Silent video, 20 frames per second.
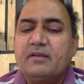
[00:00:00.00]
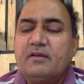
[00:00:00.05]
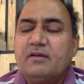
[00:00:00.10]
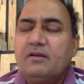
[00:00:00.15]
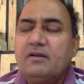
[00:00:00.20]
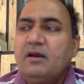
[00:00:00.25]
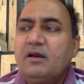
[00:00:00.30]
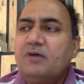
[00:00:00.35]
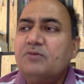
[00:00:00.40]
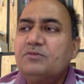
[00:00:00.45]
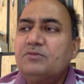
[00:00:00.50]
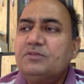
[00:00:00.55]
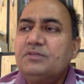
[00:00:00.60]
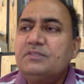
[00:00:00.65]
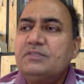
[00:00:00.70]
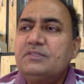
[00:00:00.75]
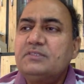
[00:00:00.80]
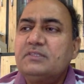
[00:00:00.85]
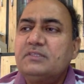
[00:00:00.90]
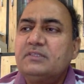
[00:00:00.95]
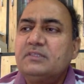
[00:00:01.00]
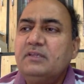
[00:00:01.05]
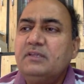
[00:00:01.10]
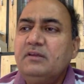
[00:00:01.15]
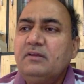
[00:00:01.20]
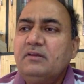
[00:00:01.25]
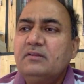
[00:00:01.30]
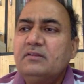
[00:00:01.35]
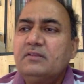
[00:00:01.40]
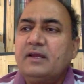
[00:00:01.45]
Now this is the thing
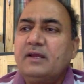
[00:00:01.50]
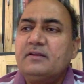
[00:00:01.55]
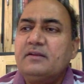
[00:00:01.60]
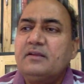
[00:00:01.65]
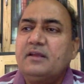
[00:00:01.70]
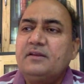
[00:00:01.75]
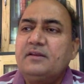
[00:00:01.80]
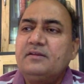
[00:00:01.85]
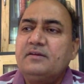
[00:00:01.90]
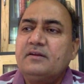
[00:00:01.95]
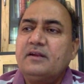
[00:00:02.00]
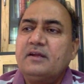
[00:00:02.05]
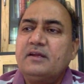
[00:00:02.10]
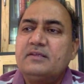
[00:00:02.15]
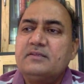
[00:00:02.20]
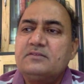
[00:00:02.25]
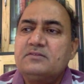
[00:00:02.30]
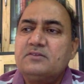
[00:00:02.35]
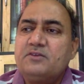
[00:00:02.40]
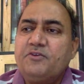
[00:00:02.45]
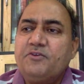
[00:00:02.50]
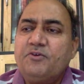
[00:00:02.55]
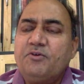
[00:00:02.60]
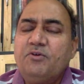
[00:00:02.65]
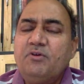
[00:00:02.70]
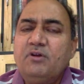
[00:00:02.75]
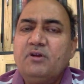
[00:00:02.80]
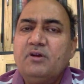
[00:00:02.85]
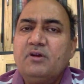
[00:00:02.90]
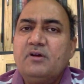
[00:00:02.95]
that Gettier has
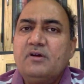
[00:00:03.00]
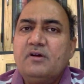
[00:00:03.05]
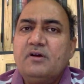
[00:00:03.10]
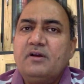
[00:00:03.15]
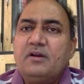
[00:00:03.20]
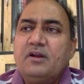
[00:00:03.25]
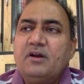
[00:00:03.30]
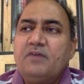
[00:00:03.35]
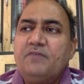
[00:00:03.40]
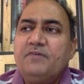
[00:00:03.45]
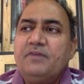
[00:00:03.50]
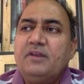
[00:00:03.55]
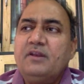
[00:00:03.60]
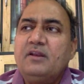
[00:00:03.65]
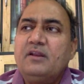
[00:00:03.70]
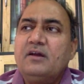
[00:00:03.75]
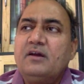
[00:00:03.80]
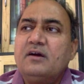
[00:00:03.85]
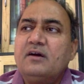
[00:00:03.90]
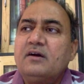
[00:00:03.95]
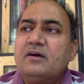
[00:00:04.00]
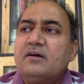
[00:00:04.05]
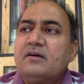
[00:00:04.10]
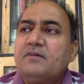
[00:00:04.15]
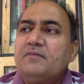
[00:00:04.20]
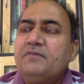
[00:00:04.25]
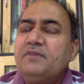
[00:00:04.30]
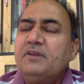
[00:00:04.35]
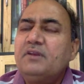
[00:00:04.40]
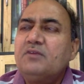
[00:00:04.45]
shown. Now
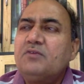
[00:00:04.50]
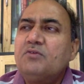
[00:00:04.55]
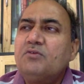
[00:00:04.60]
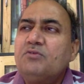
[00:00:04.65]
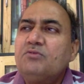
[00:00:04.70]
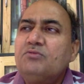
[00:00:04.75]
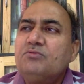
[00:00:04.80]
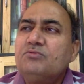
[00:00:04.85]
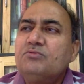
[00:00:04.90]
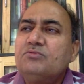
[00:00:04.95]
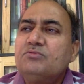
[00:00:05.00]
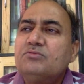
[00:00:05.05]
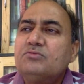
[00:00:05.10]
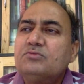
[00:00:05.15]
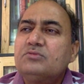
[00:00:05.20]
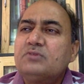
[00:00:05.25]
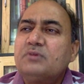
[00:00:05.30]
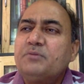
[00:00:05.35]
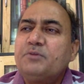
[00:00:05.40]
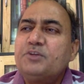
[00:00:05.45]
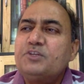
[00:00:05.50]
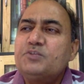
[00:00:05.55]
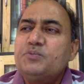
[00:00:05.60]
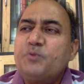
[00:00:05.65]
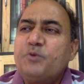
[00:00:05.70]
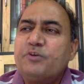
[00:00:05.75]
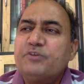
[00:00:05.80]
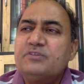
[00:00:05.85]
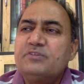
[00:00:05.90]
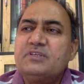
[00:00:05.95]
we'll go to some
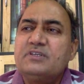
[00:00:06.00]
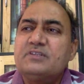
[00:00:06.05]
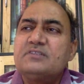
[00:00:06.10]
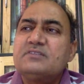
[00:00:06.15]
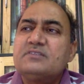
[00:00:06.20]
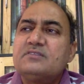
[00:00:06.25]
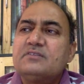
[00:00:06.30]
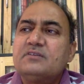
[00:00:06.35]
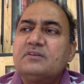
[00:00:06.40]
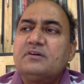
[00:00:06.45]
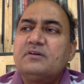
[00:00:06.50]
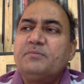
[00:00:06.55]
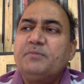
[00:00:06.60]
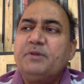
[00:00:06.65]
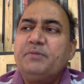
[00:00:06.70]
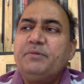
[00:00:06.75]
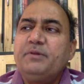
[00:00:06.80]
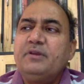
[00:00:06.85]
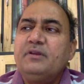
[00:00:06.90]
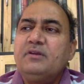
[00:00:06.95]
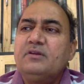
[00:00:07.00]
responses, maybe.